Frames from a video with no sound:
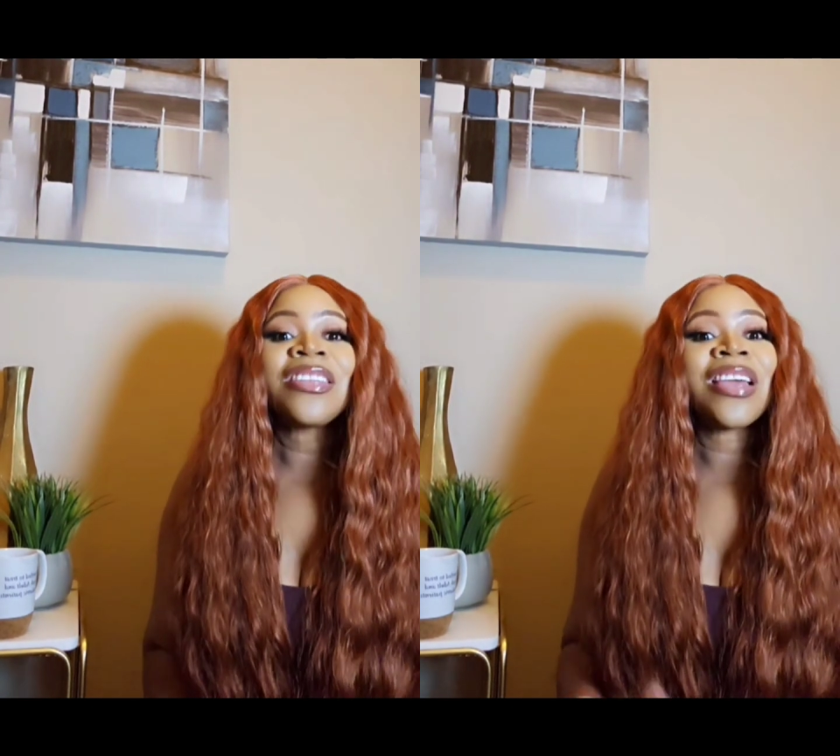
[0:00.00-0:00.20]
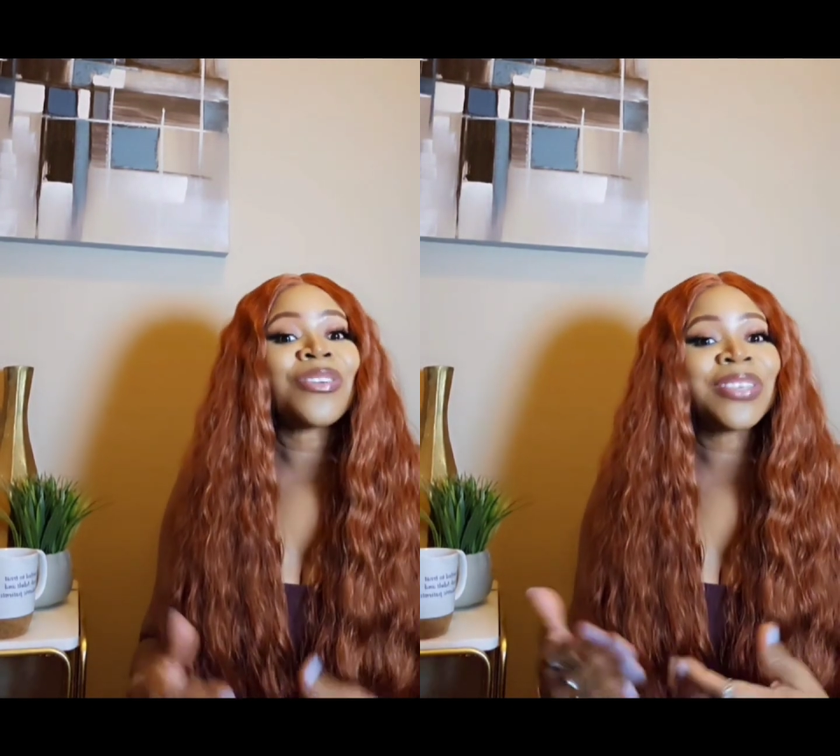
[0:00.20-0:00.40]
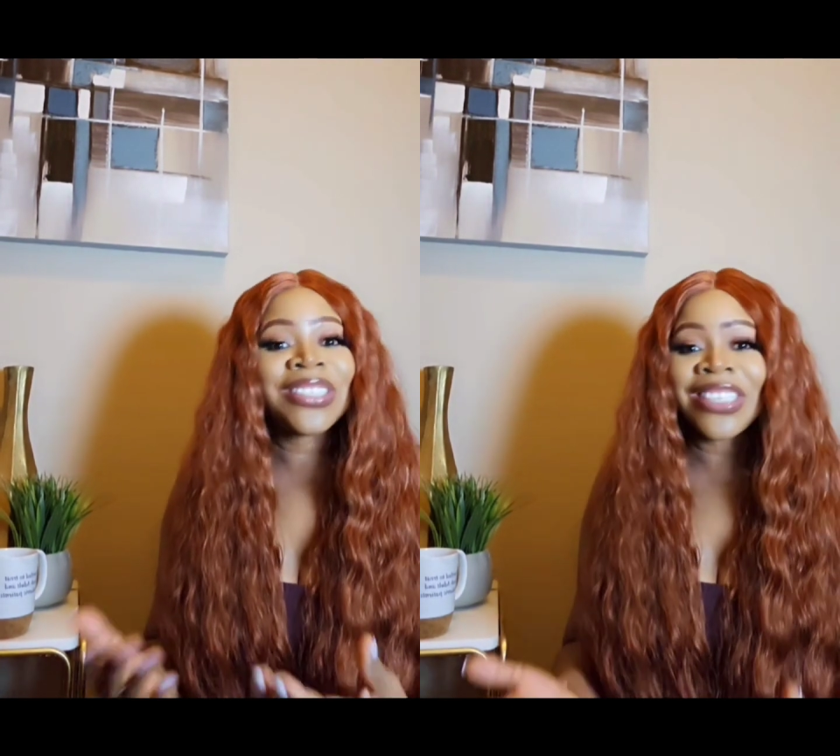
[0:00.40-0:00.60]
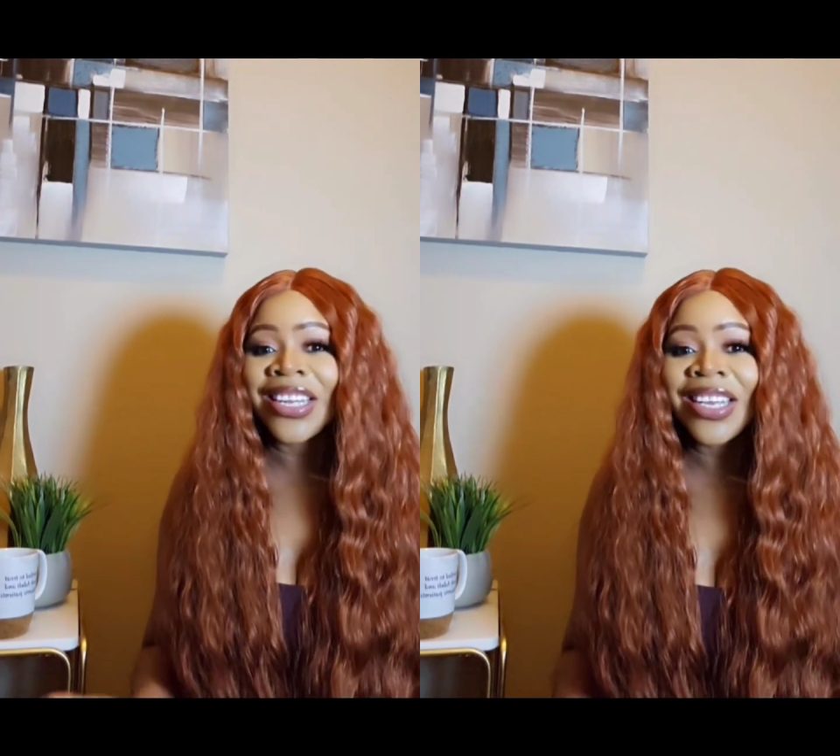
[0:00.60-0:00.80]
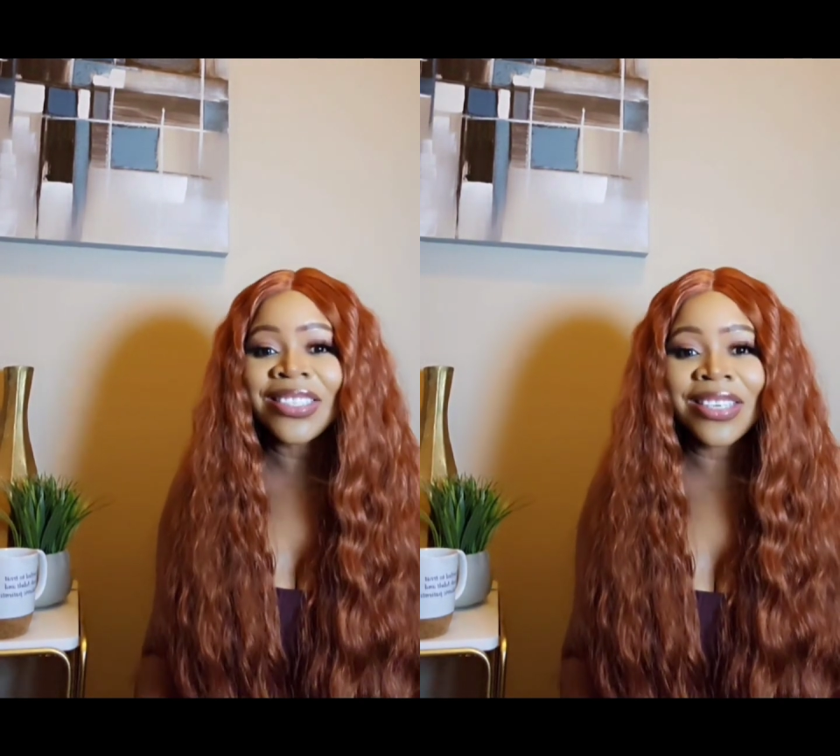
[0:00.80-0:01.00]
There is
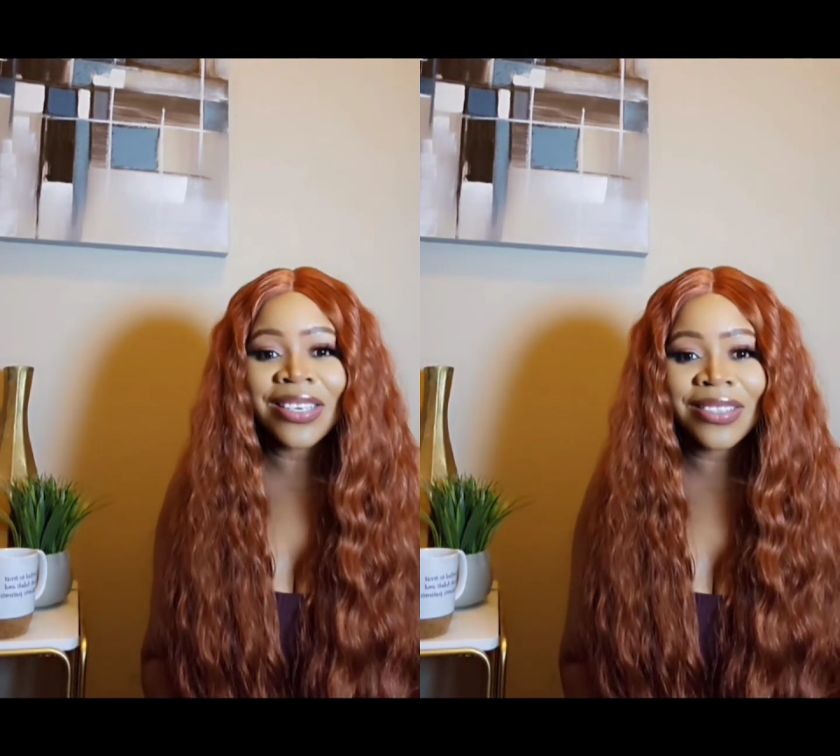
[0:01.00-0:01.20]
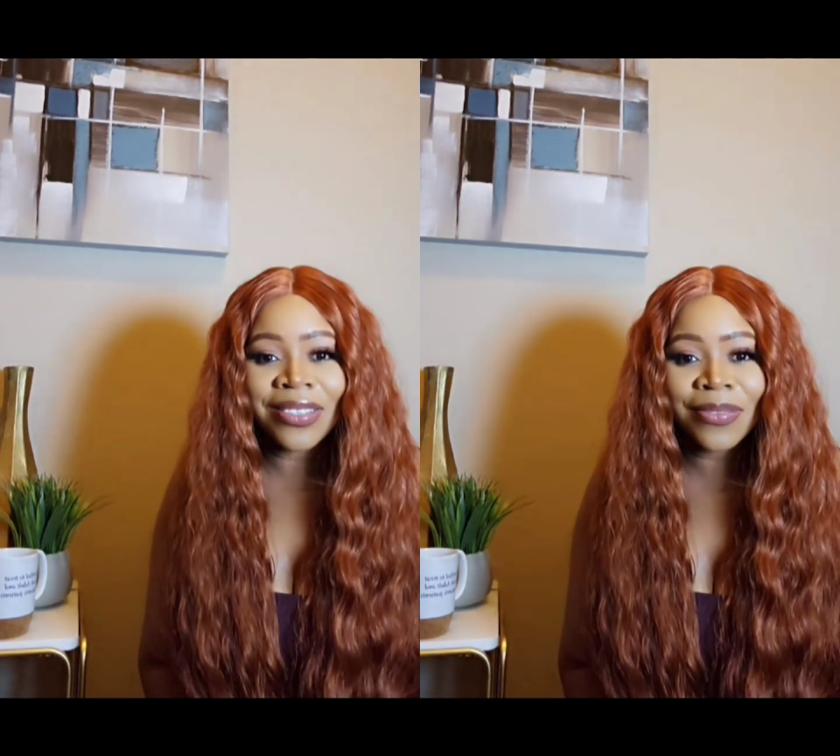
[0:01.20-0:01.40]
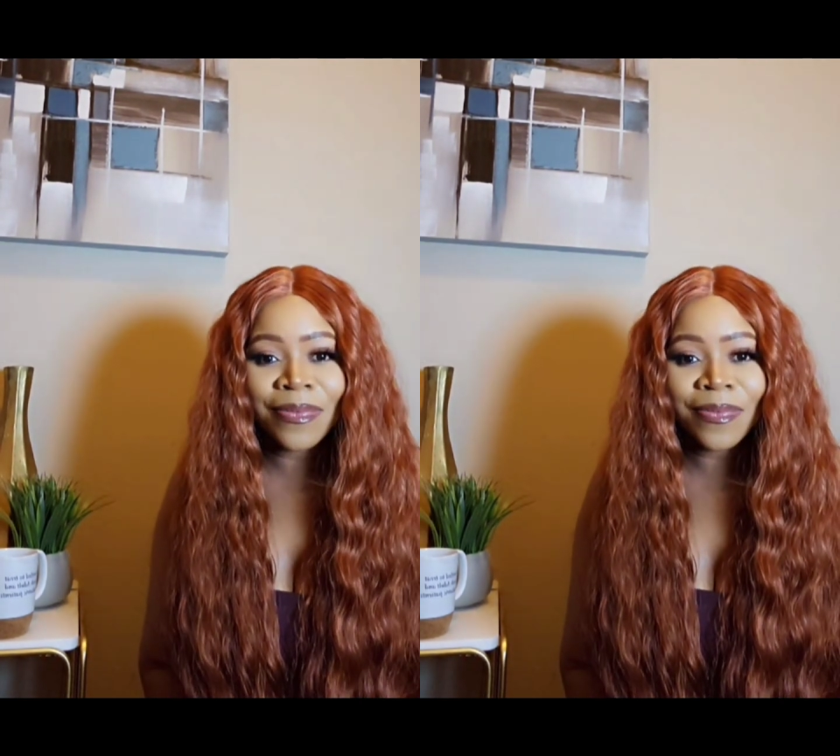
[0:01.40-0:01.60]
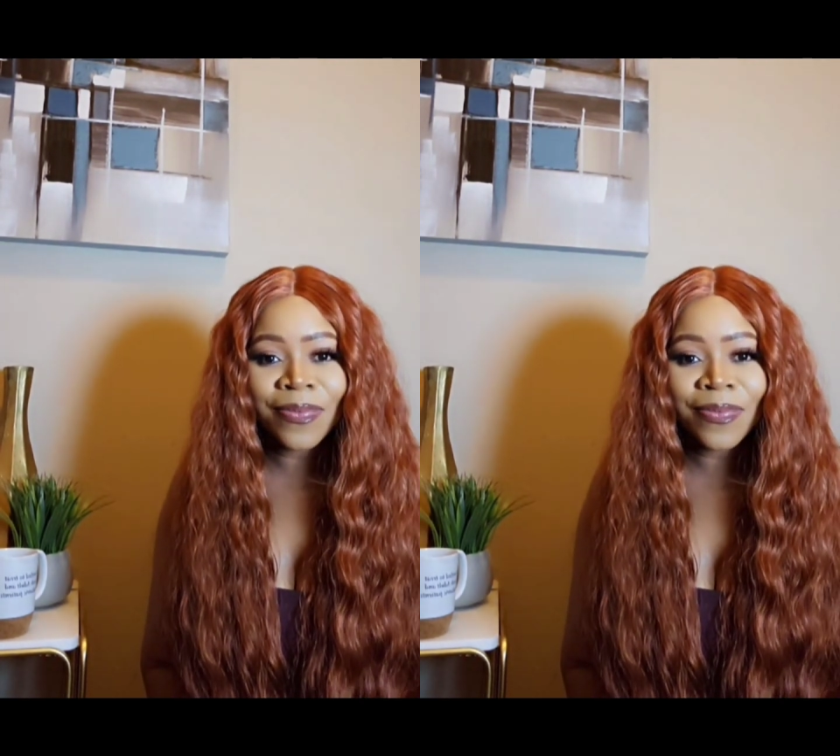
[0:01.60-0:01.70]
genetics.